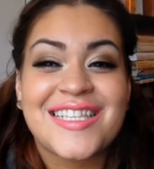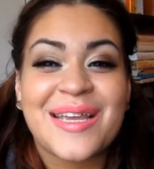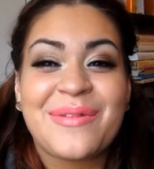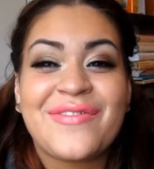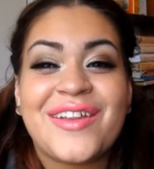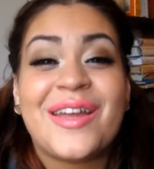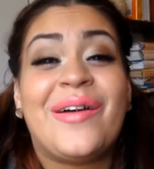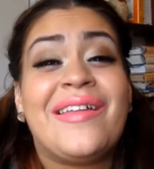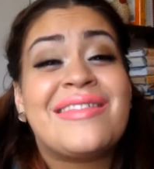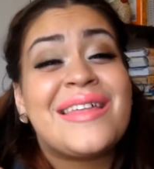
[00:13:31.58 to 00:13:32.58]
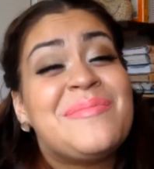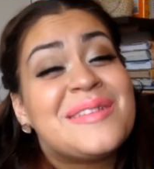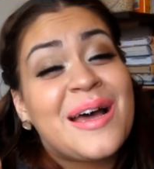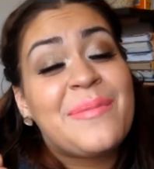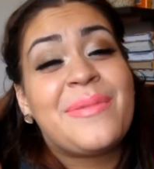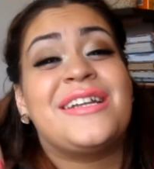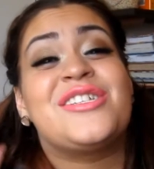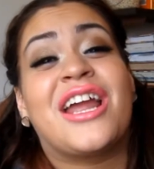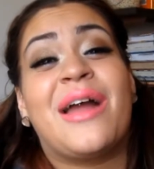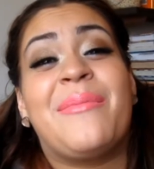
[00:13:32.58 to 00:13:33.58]
like my video, thumbs up and
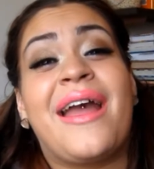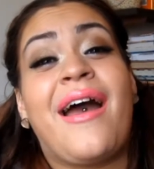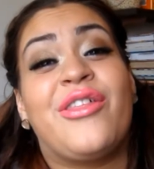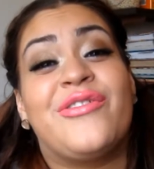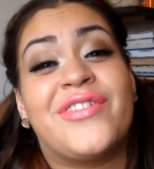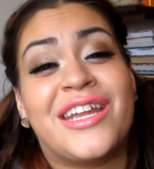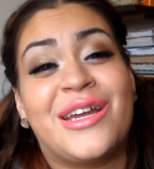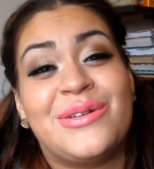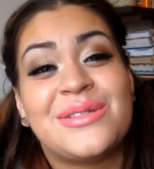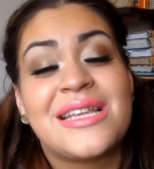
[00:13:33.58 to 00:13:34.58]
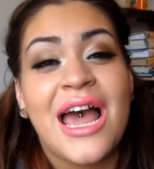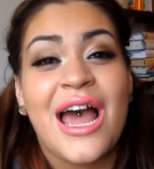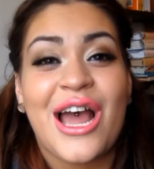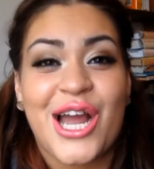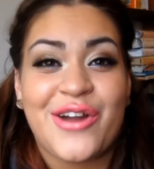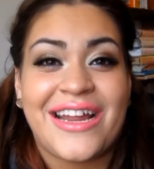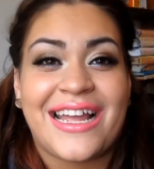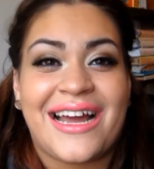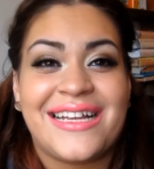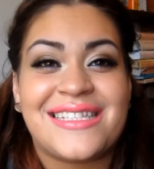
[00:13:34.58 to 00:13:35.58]
check out my other videos. Alright
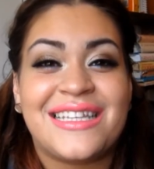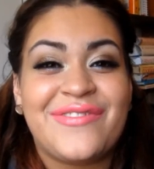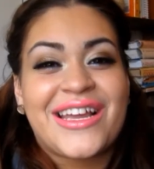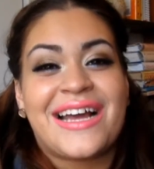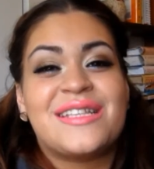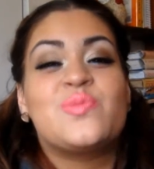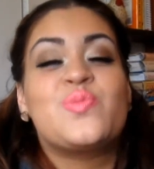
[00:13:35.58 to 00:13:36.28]
guys, love you guys.